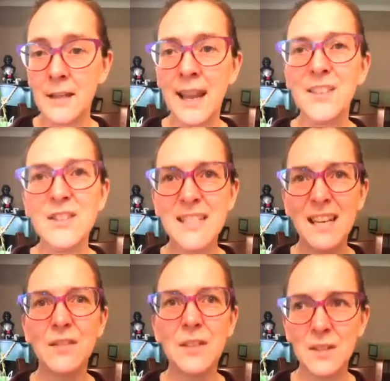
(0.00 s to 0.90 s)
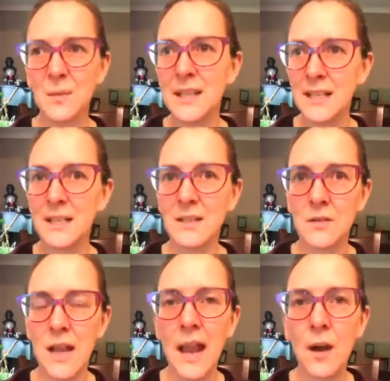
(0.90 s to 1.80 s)
And just to give you some ideas
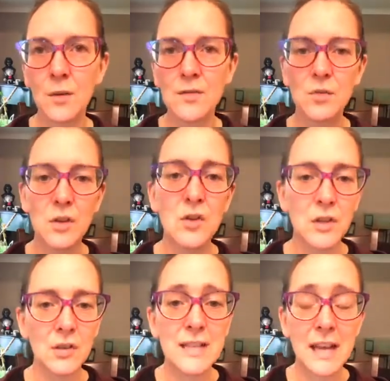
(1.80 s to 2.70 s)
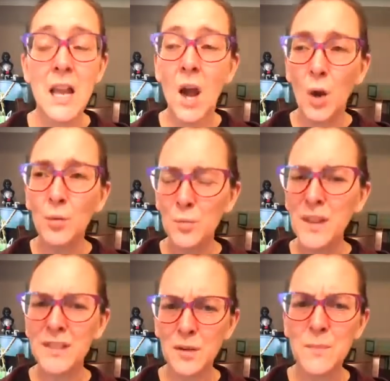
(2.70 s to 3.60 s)
on how to structure your day,
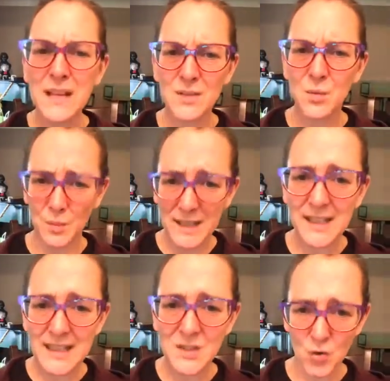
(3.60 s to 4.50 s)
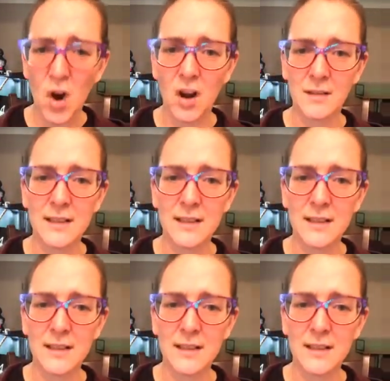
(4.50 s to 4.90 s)
aromatherapy is really strong.